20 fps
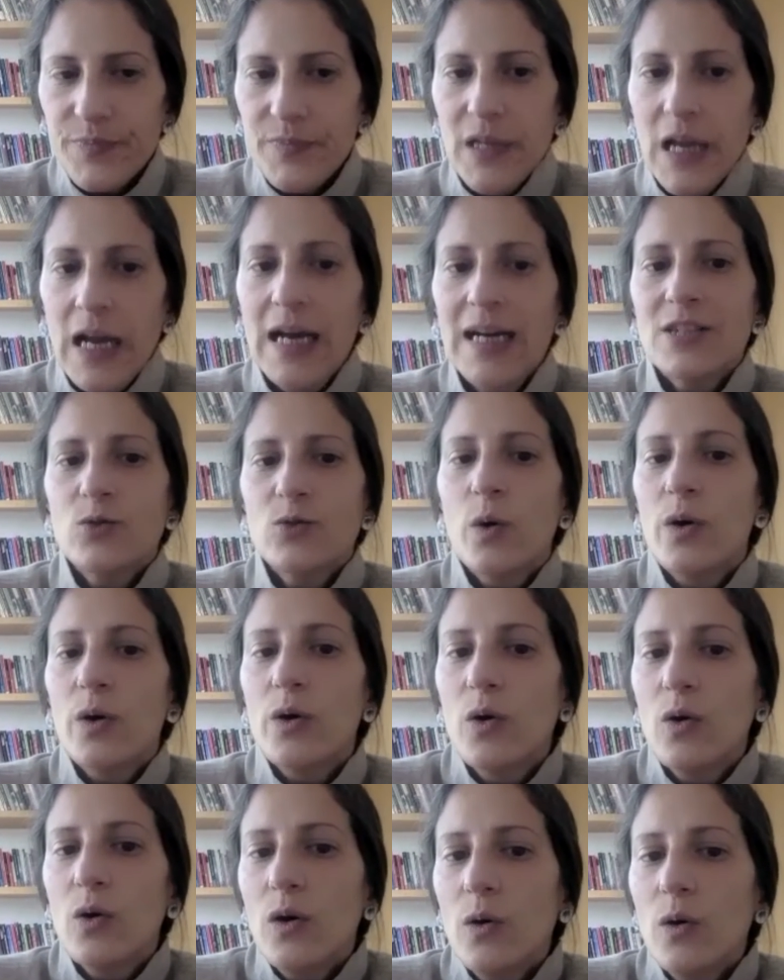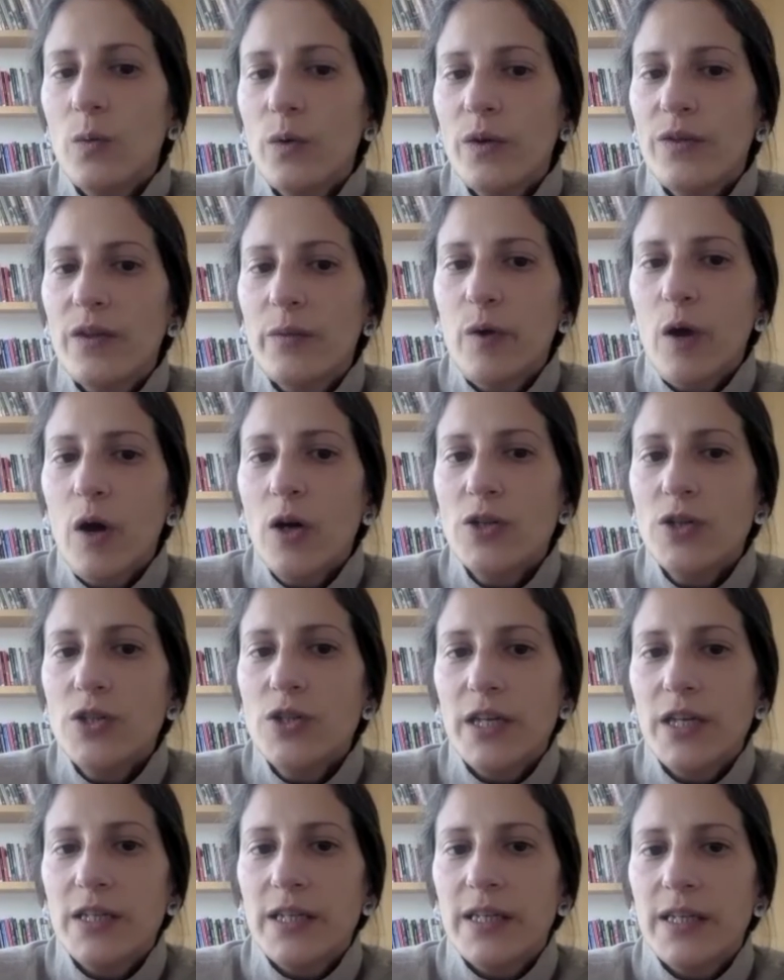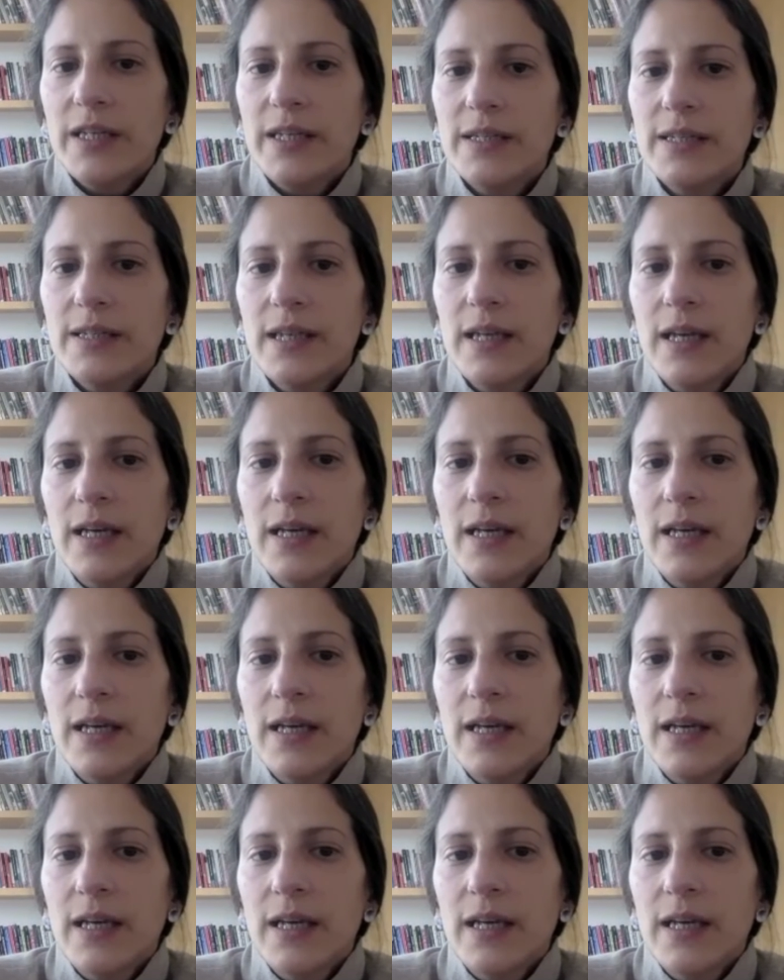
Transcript: Uh, so our goal with the project is